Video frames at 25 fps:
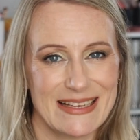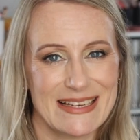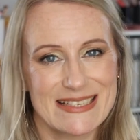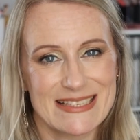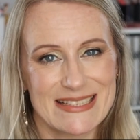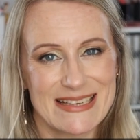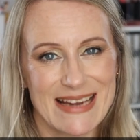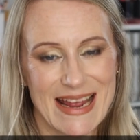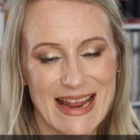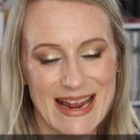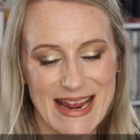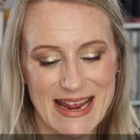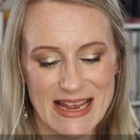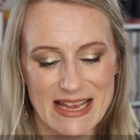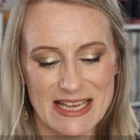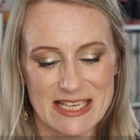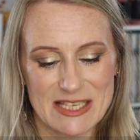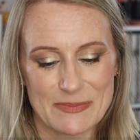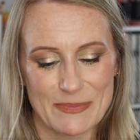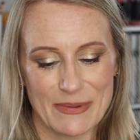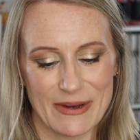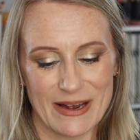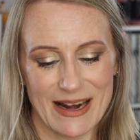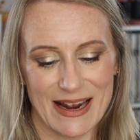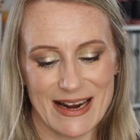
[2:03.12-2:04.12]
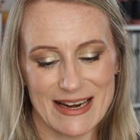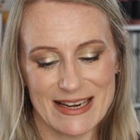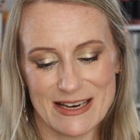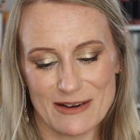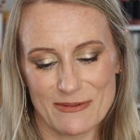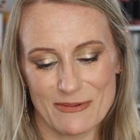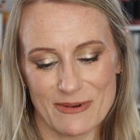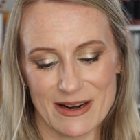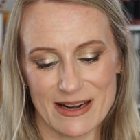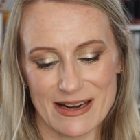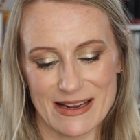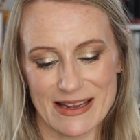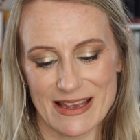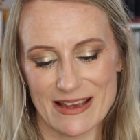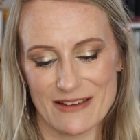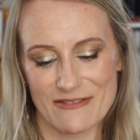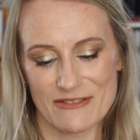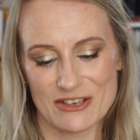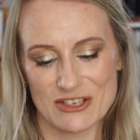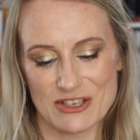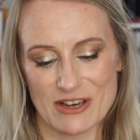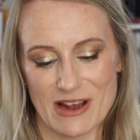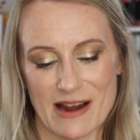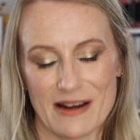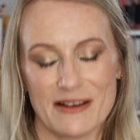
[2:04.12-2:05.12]
these days, but I did want to give a
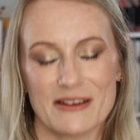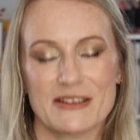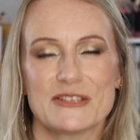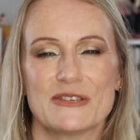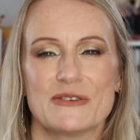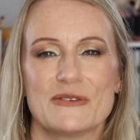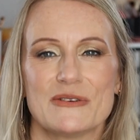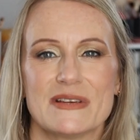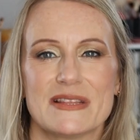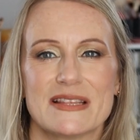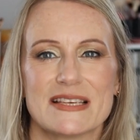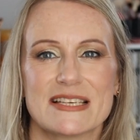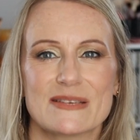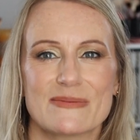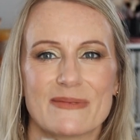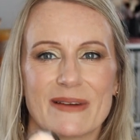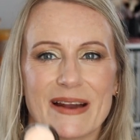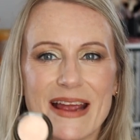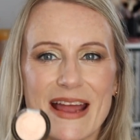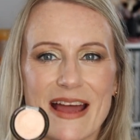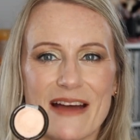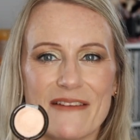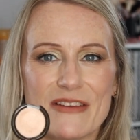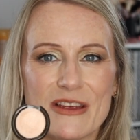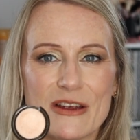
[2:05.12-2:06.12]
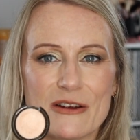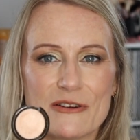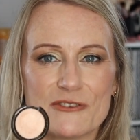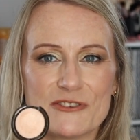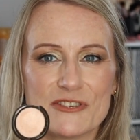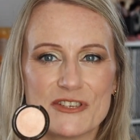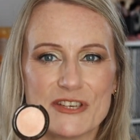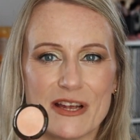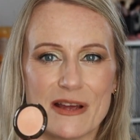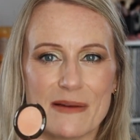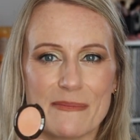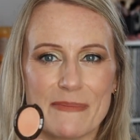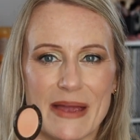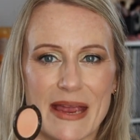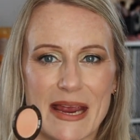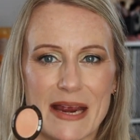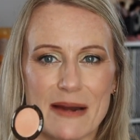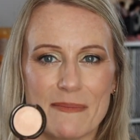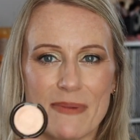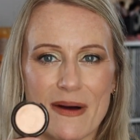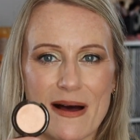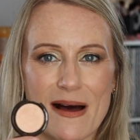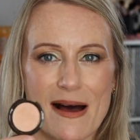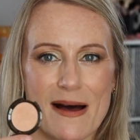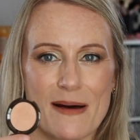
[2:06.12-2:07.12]
shout out to it. This one I have here is Champaign
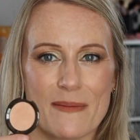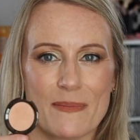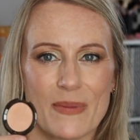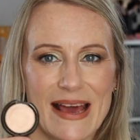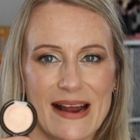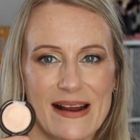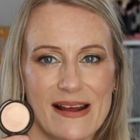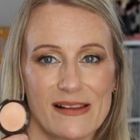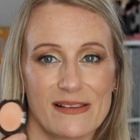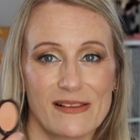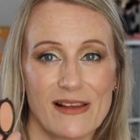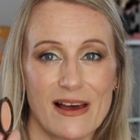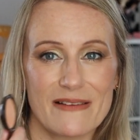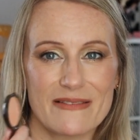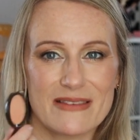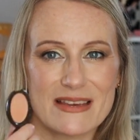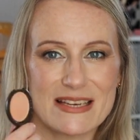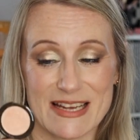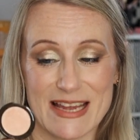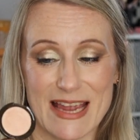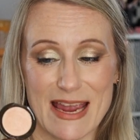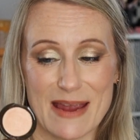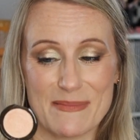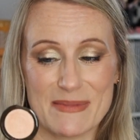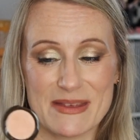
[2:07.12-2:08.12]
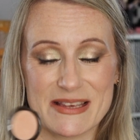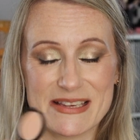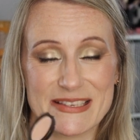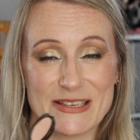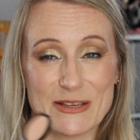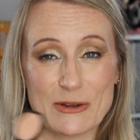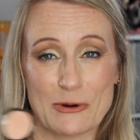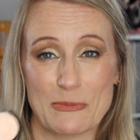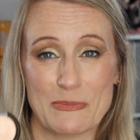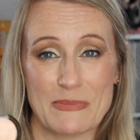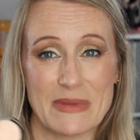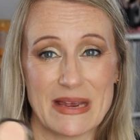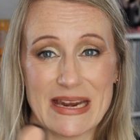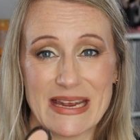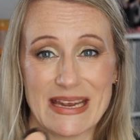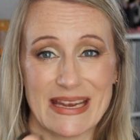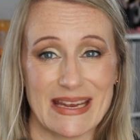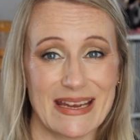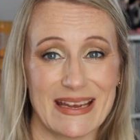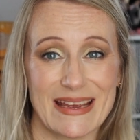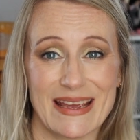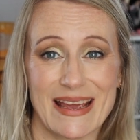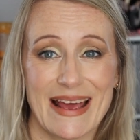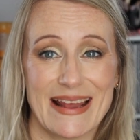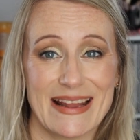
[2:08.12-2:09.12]
Pop, and I love that it came in this little
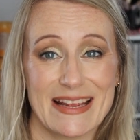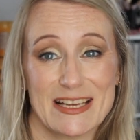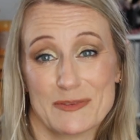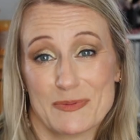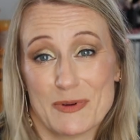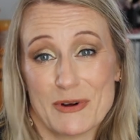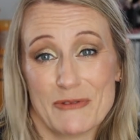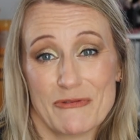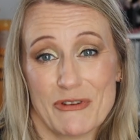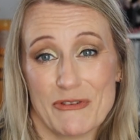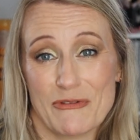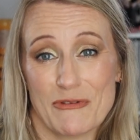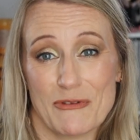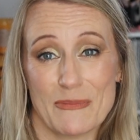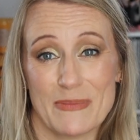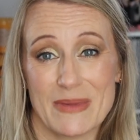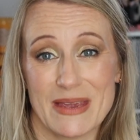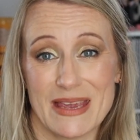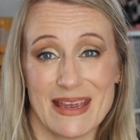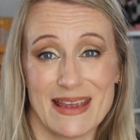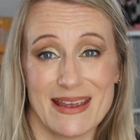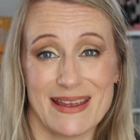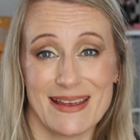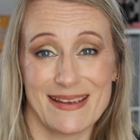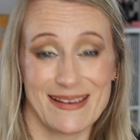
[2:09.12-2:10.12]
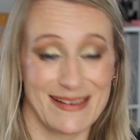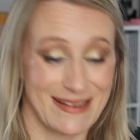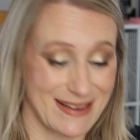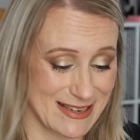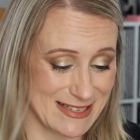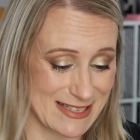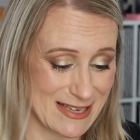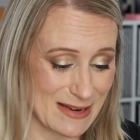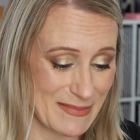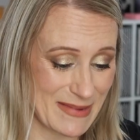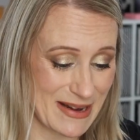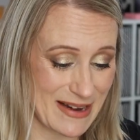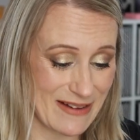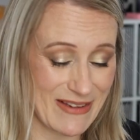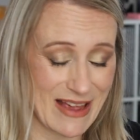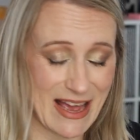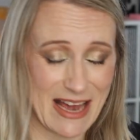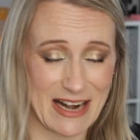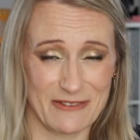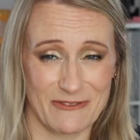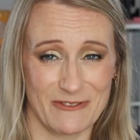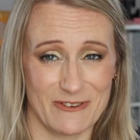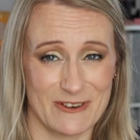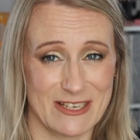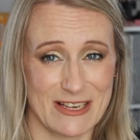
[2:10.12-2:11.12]
mini, and that's perfect for me because I mean, I've had
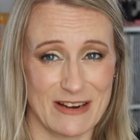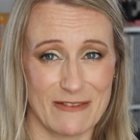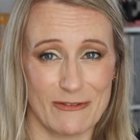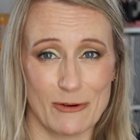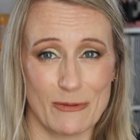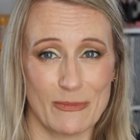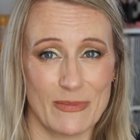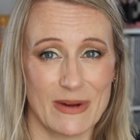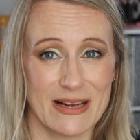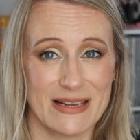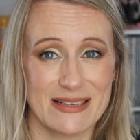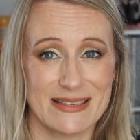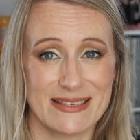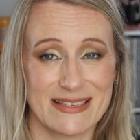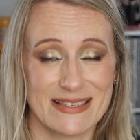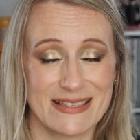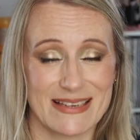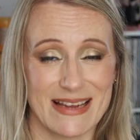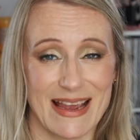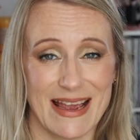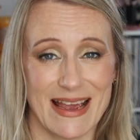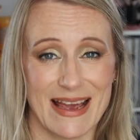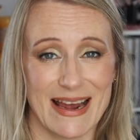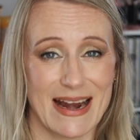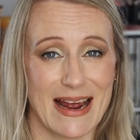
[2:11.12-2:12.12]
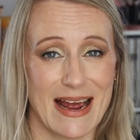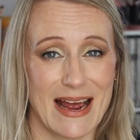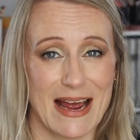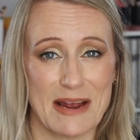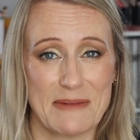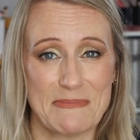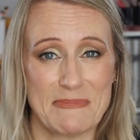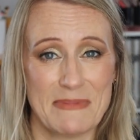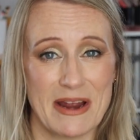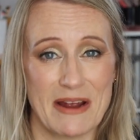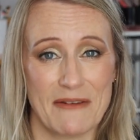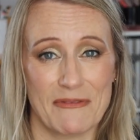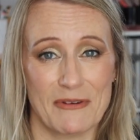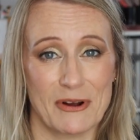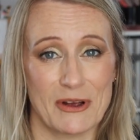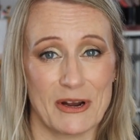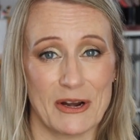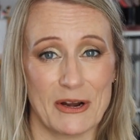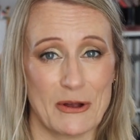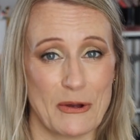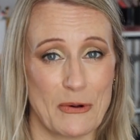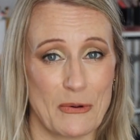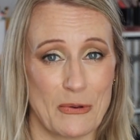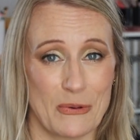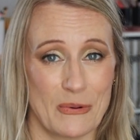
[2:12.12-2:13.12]
it for several months and I'm never going
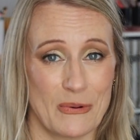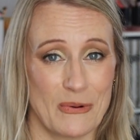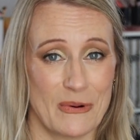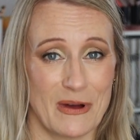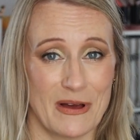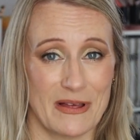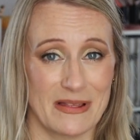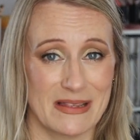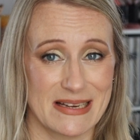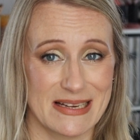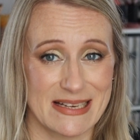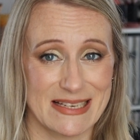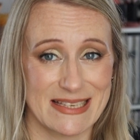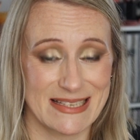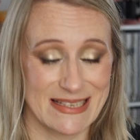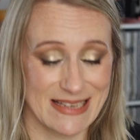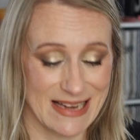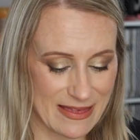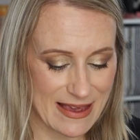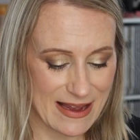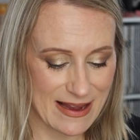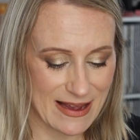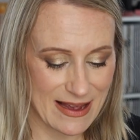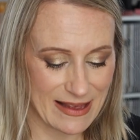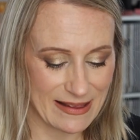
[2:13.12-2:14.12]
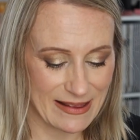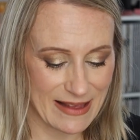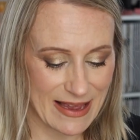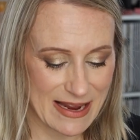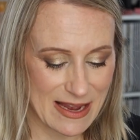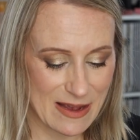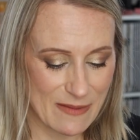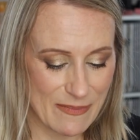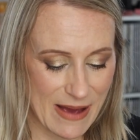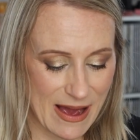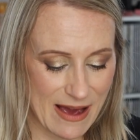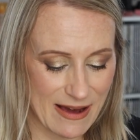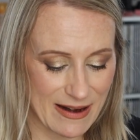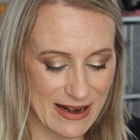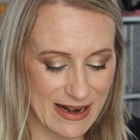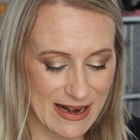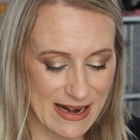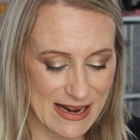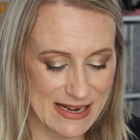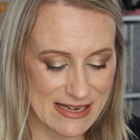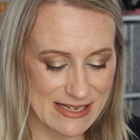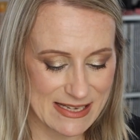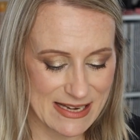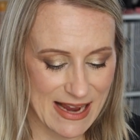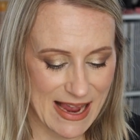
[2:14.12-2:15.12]
to go through all this. The thing I like about it
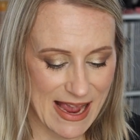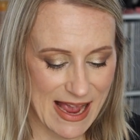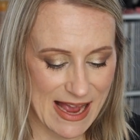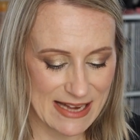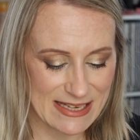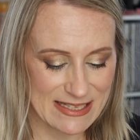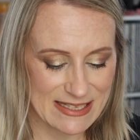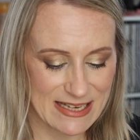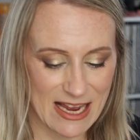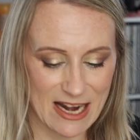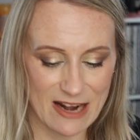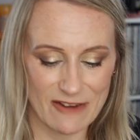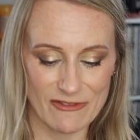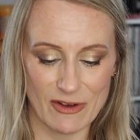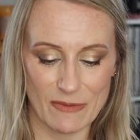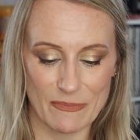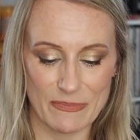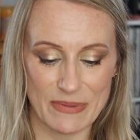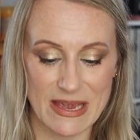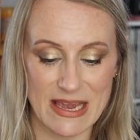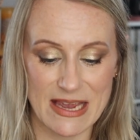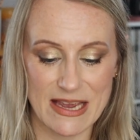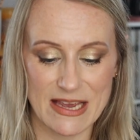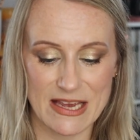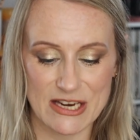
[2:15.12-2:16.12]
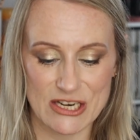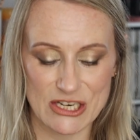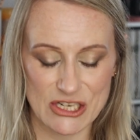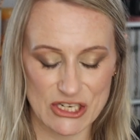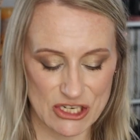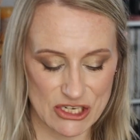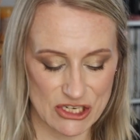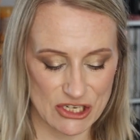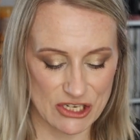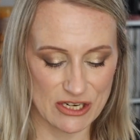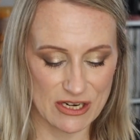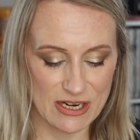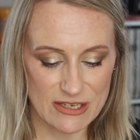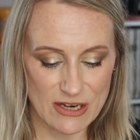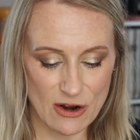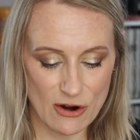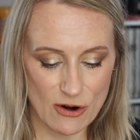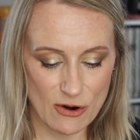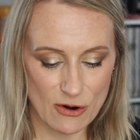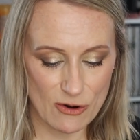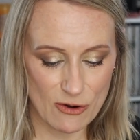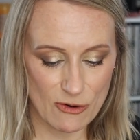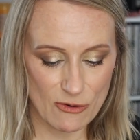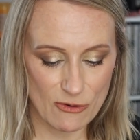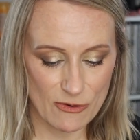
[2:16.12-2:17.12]
is it has kind of a pinkish
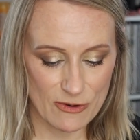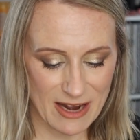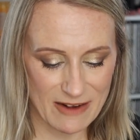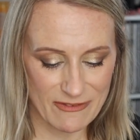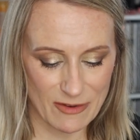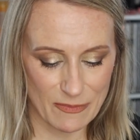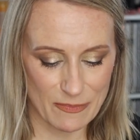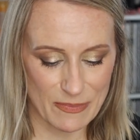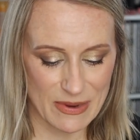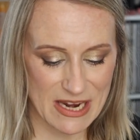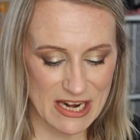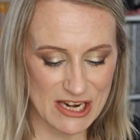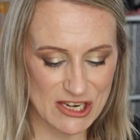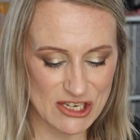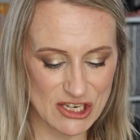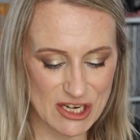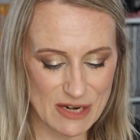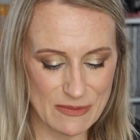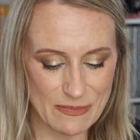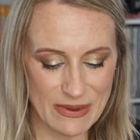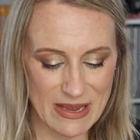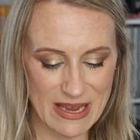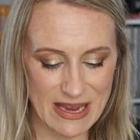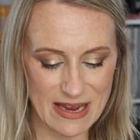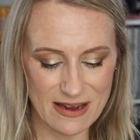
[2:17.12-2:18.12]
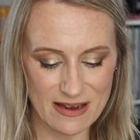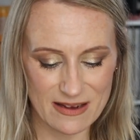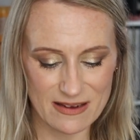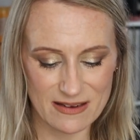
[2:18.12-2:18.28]
tone, kind of a peachy pink.